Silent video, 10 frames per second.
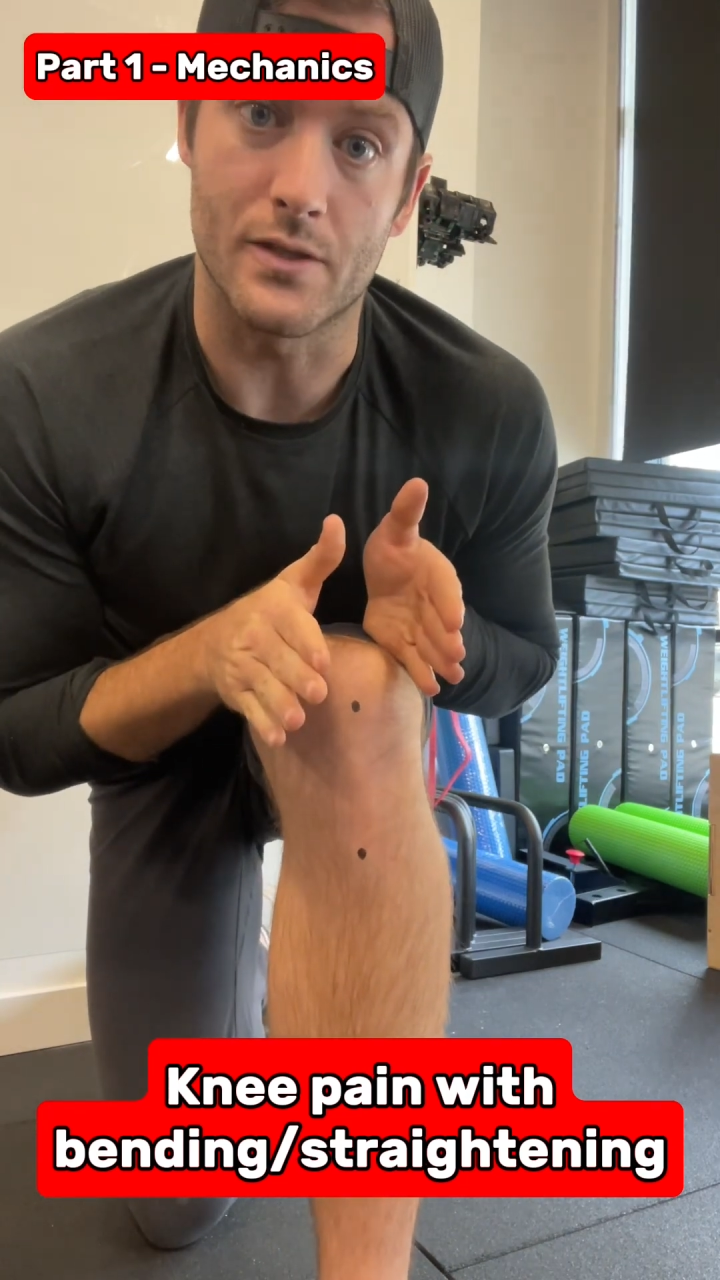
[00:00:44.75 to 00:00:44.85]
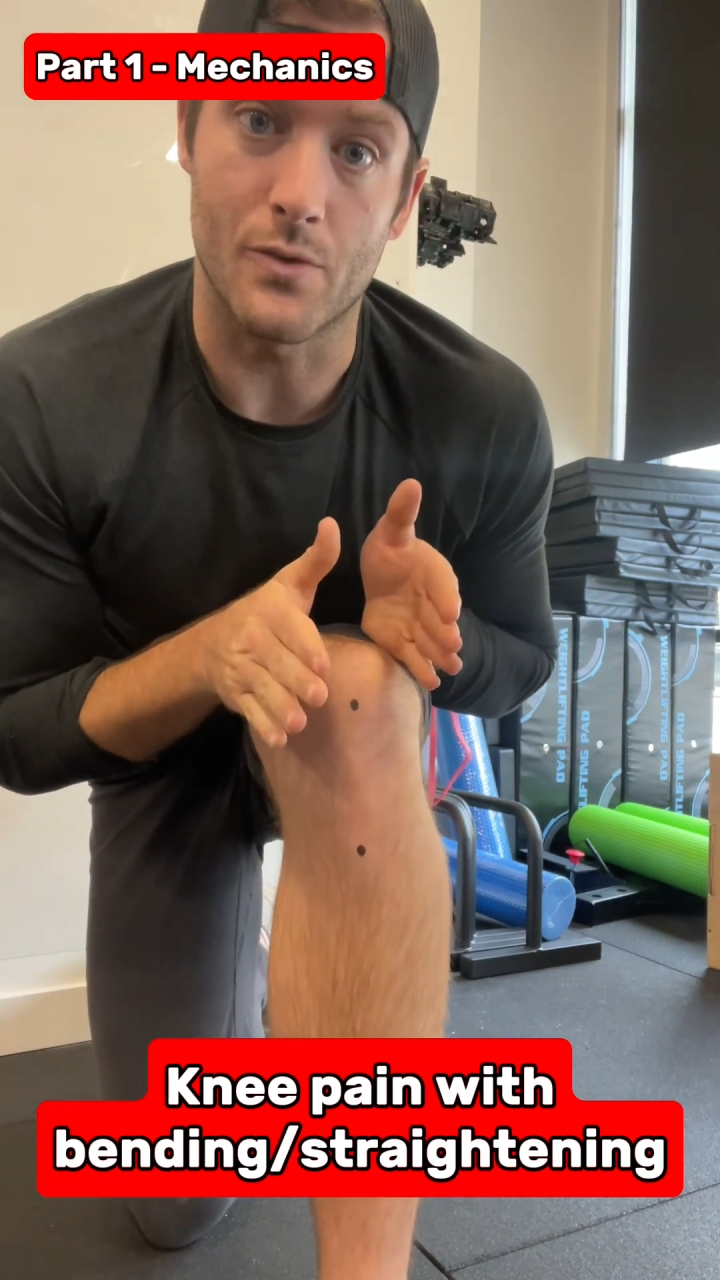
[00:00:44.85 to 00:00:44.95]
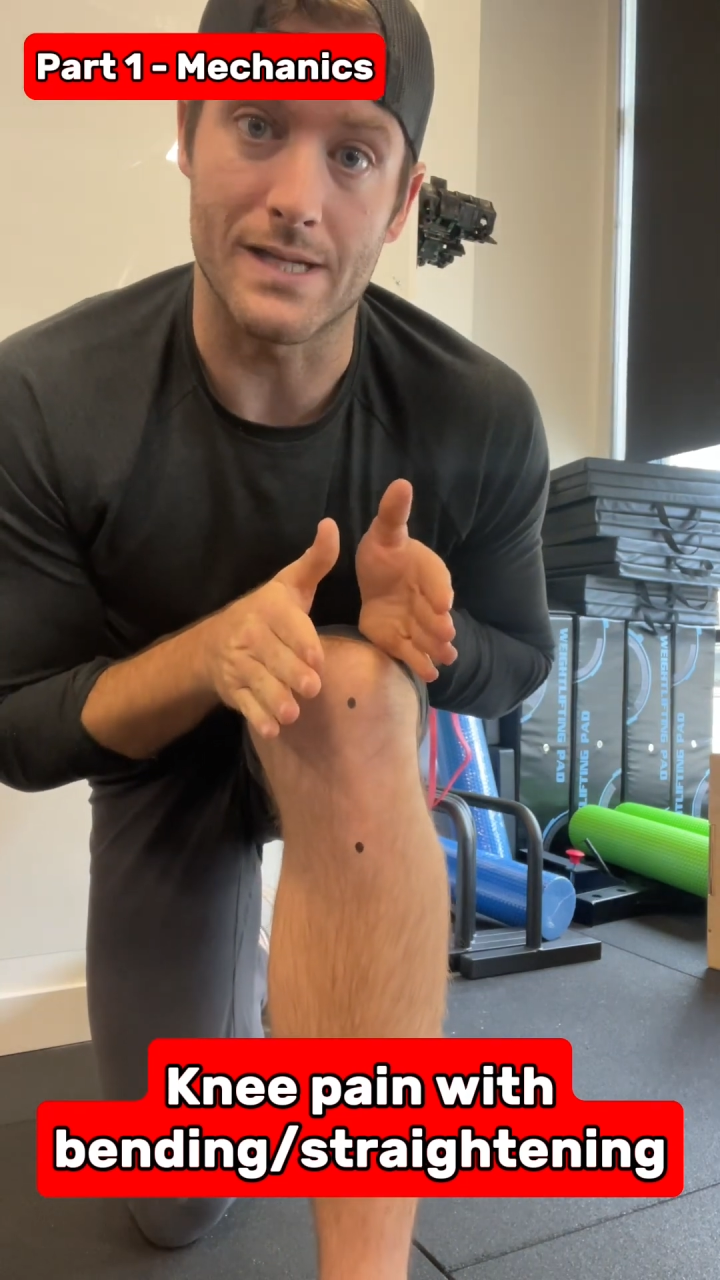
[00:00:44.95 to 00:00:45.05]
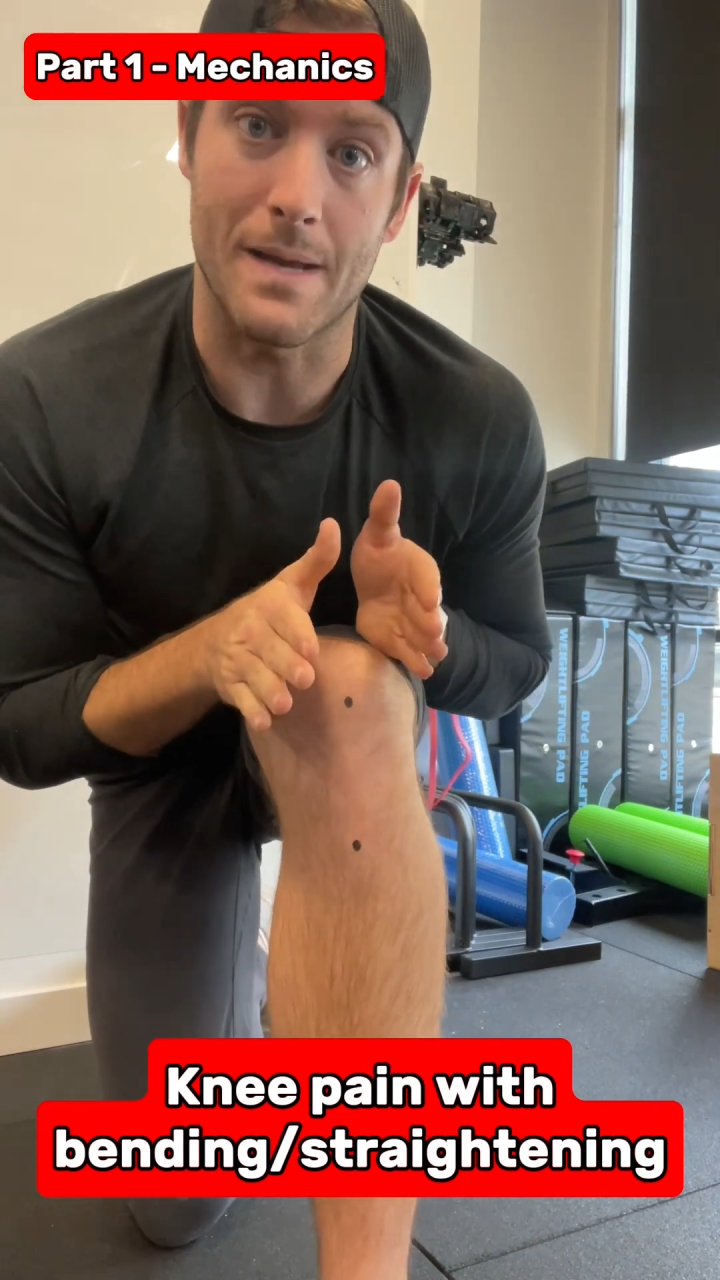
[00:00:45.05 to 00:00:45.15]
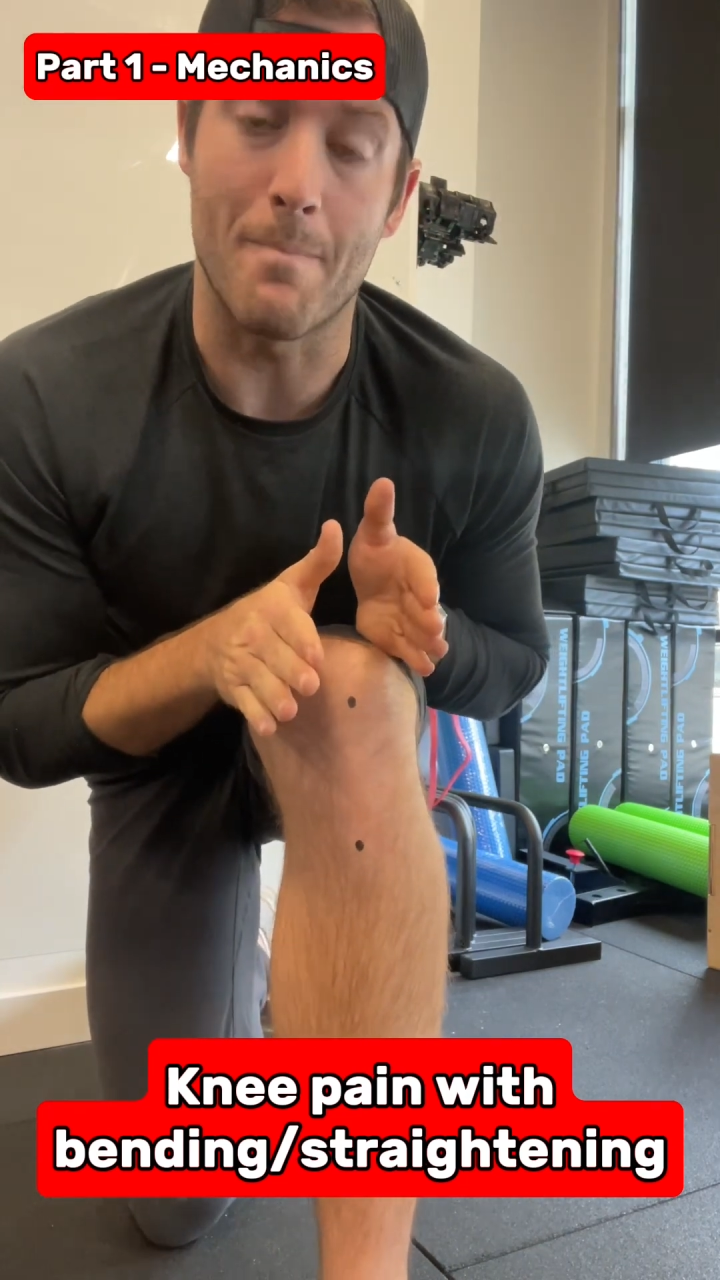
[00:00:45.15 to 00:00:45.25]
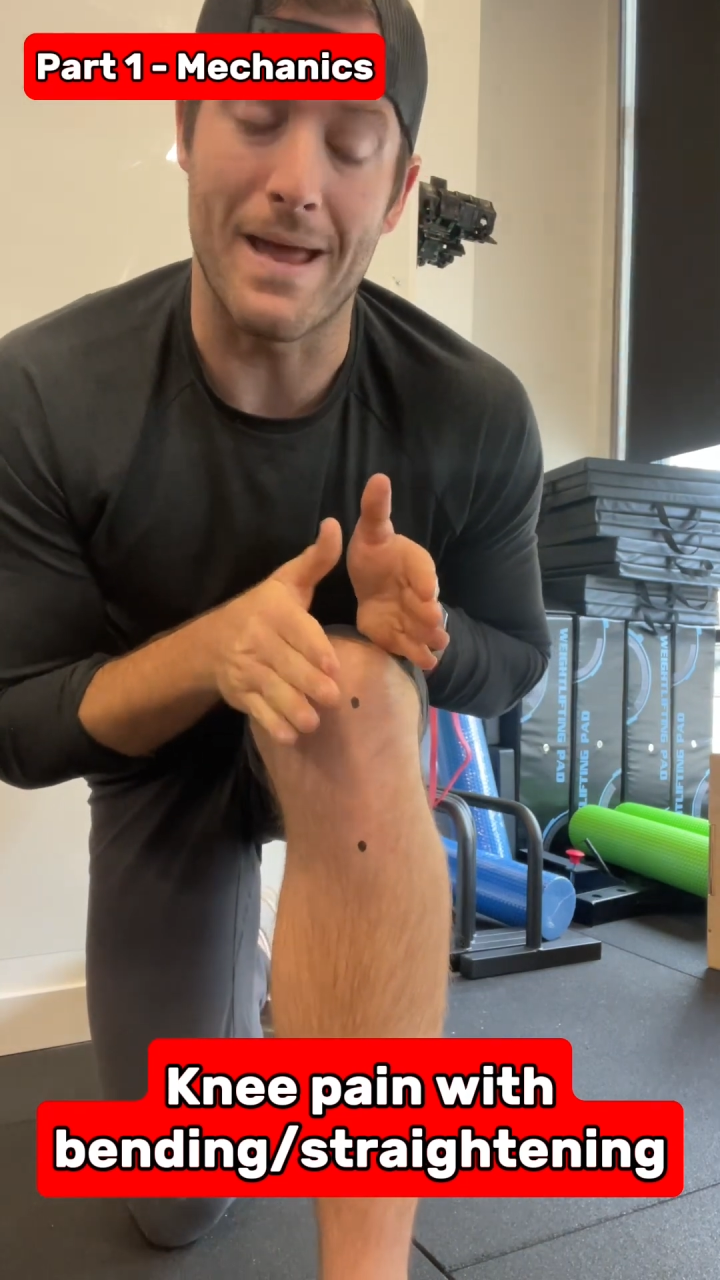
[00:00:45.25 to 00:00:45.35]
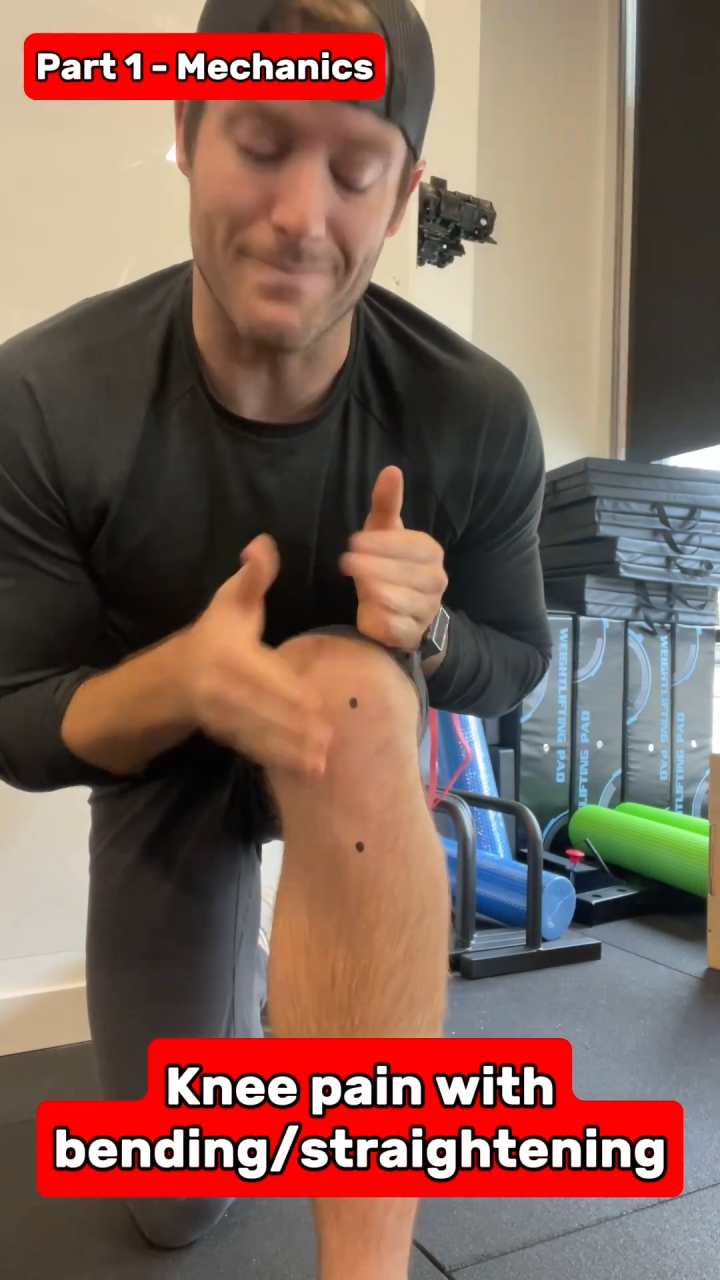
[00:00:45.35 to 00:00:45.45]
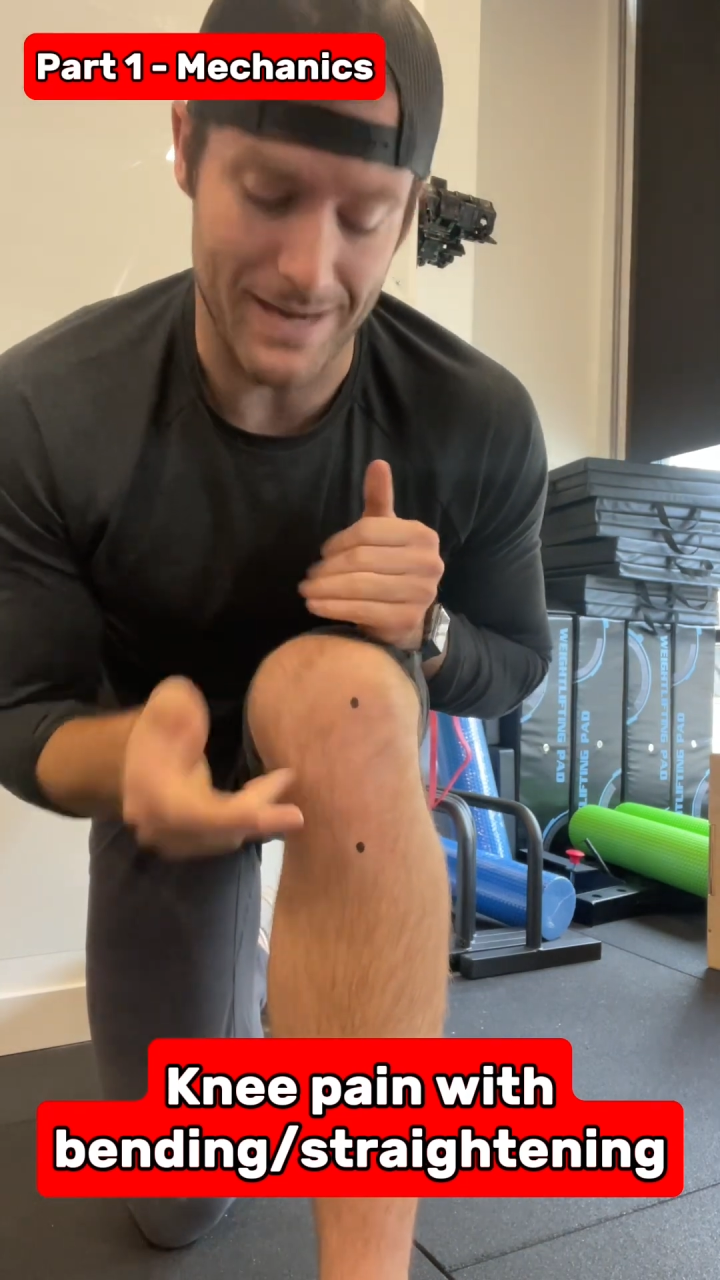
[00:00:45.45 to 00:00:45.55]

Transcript: So as I bend